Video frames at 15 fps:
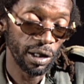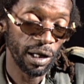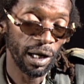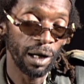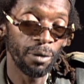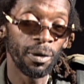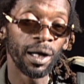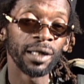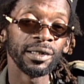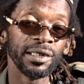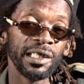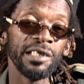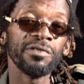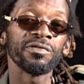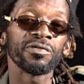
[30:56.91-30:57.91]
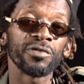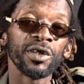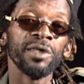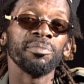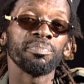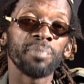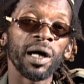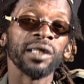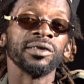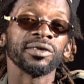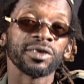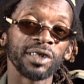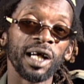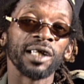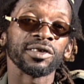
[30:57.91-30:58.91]
I want different
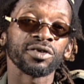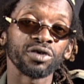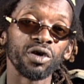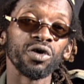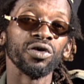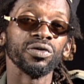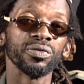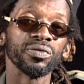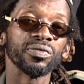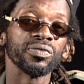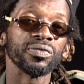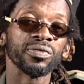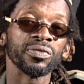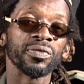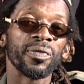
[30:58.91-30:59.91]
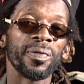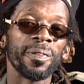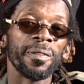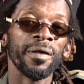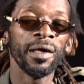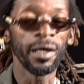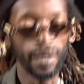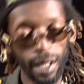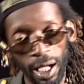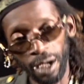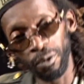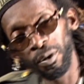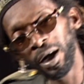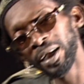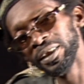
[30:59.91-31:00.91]
pants and shirt. I
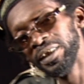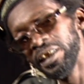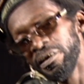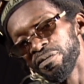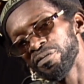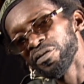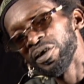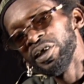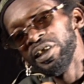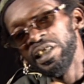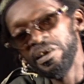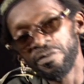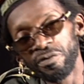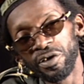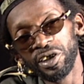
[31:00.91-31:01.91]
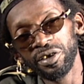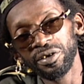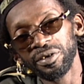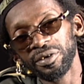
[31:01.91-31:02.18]
want different with the